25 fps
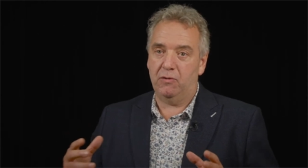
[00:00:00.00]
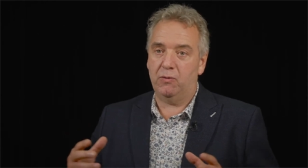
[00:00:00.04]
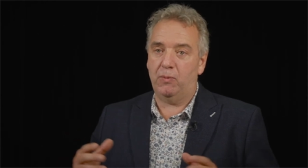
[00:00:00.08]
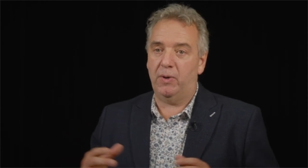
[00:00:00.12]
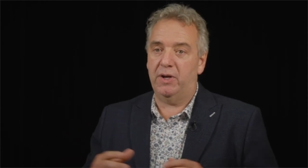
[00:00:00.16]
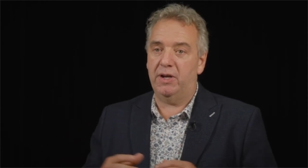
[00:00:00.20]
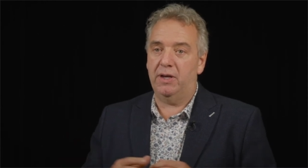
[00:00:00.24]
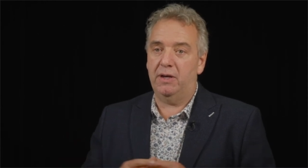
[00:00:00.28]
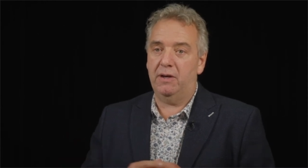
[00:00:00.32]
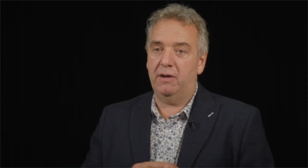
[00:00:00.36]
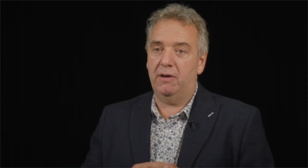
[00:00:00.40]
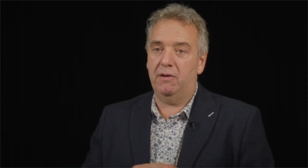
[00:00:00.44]

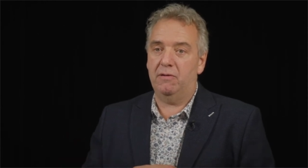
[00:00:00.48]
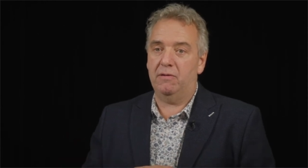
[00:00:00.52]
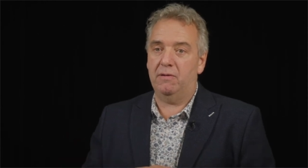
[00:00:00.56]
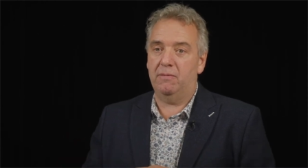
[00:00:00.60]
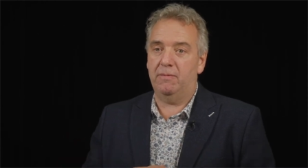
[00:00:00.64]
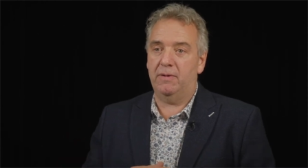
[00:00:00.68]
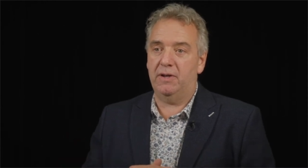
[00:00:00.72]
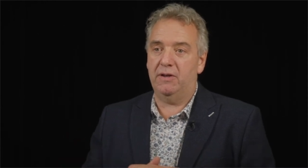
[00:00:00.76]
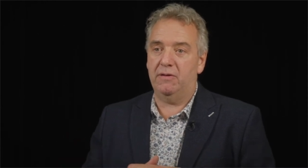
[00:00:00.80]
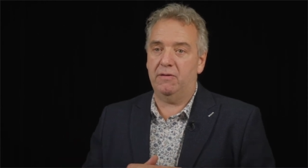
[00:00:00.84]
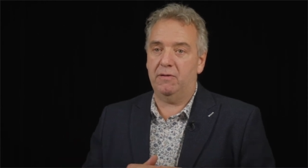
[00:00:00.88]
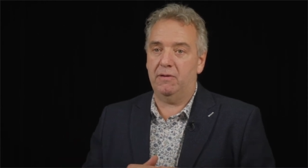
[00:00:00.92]
20 years
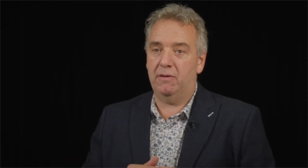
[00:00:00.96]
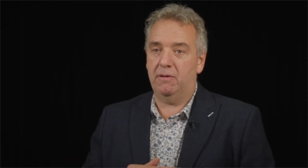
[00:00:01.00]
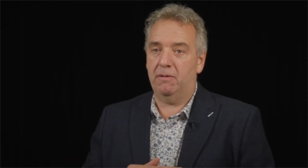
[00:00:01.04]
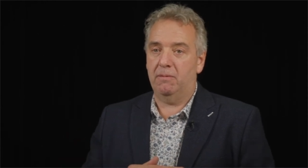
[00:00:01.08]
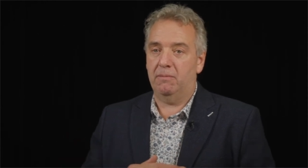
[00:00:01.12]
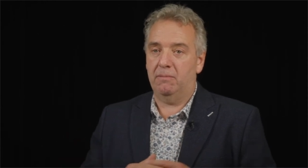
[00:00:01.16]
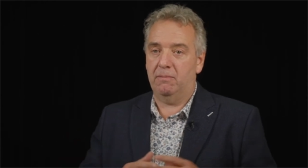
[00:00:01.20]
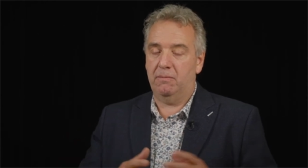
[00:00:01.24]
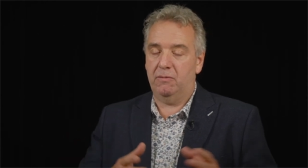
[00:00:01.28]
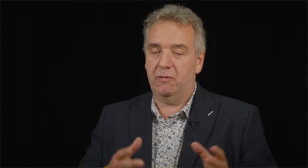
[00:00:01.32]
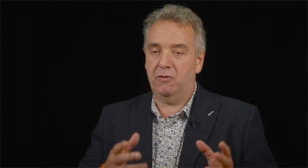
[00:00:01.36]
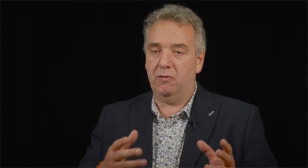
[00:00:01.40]
of Lister
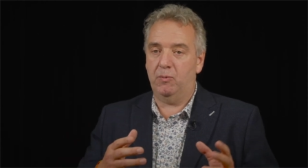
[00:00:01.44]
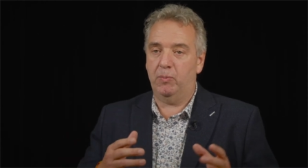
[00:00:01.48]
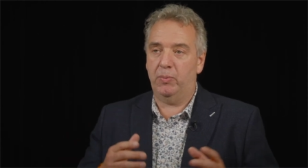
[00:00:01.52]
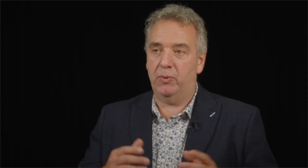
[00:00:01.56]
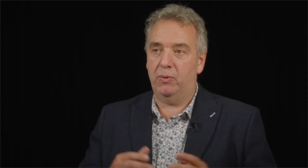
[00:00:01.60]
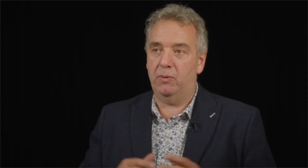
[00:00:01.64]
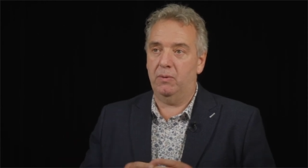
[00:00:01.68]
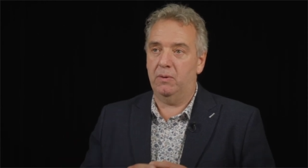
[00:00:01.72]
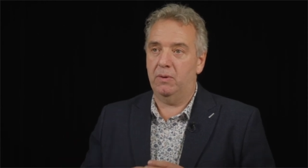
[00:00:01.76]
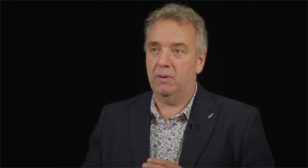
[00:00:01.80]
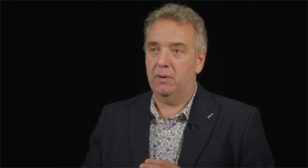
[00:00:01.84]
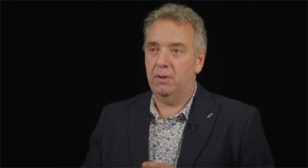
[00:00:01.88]

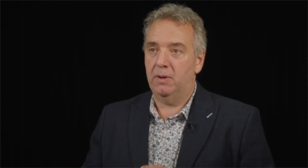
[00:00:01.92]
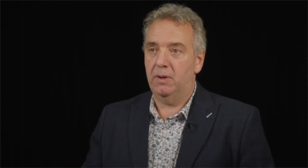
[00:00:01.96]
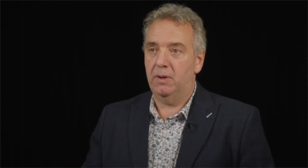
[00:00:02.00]
support